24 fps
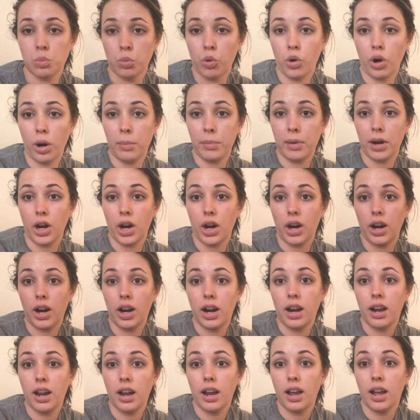warmer
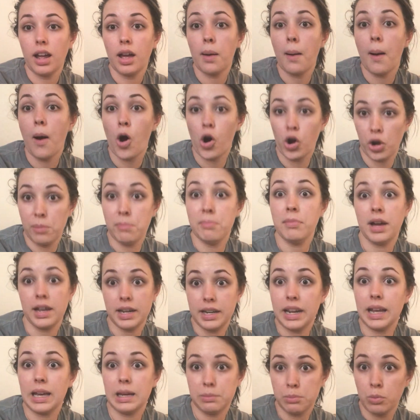on
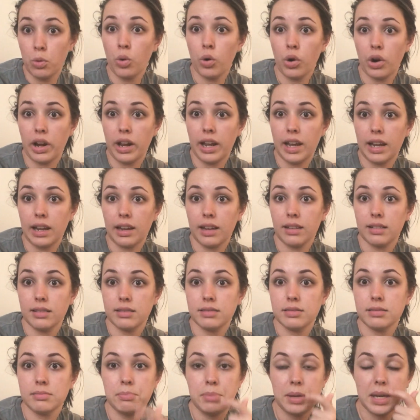Monday morning,
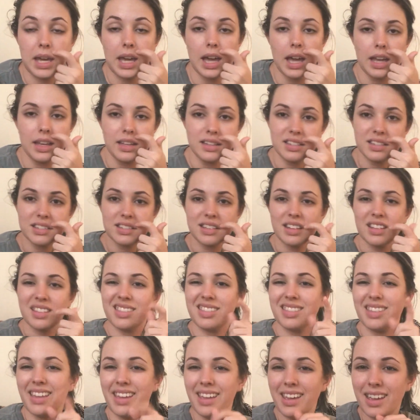because
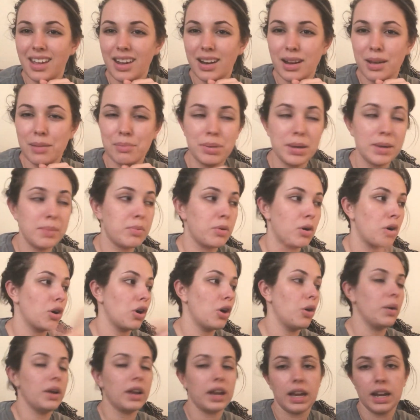then people are
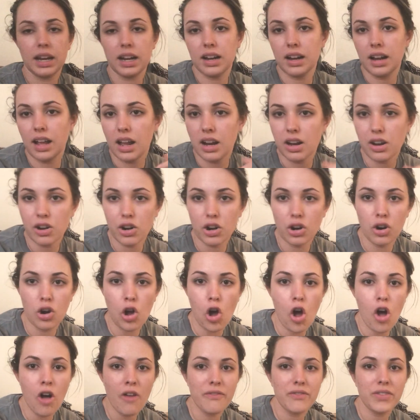going in and out of her
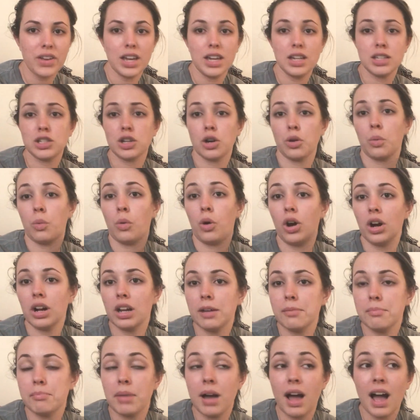office or
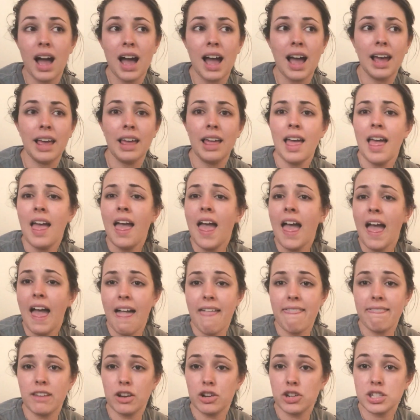walking by
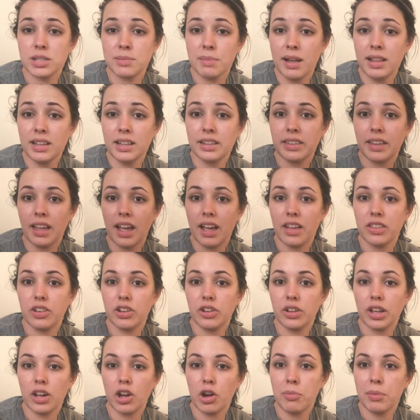and they're smelling that and
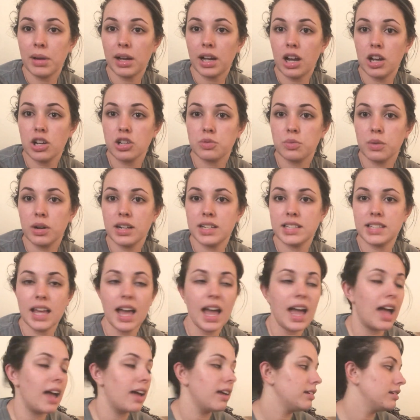they're like, oh my gosh, what is
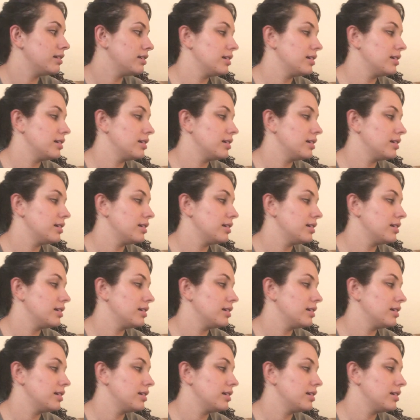that?